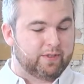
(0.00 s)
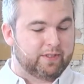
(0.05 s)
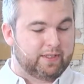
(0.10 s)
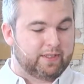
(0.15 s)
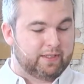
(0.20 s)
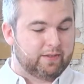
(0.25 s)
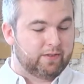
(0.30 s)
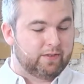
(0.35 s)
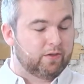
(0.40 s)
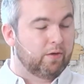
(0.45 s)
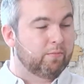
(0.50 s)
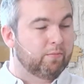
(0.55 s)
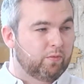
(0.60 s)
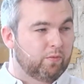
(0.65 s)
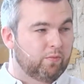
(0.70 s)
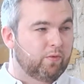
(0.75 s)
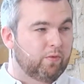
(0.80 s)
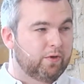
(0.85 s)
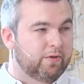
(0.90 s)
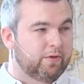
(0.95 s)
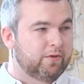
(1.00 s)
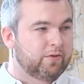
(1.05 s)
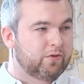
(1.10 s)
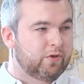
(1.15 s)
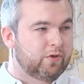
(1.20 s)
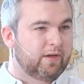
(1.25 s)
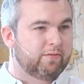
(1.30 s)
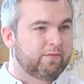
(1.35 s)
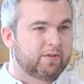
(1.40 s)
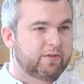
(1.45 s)
the number 1
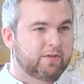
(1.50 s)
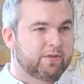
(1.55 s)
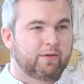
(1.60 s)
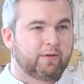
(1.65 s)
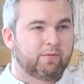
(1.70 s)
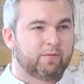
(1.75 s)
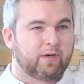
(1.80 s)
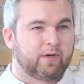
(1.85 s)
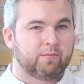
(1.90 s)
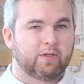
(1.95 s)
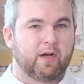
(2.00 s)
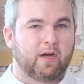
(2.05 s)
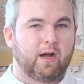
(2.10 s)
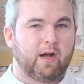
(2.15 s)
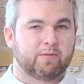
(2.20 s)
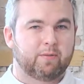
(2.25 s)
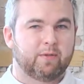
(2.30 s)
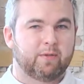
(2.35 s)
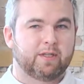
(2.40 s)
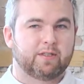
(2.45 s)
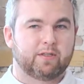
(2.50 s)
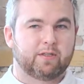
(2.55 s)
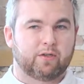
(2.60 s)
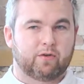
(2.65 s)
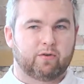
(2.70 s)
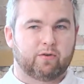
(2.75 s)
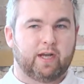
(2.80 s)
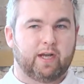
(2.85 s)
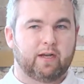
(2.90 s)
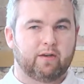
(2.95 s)
driver, so they were able to optimize their
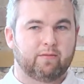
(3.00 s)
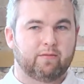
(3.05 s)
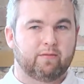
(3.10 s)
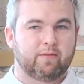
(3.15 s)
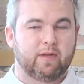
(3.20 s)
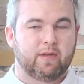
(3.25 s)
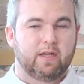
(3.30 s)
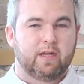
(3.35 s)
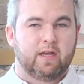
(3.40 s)
creative,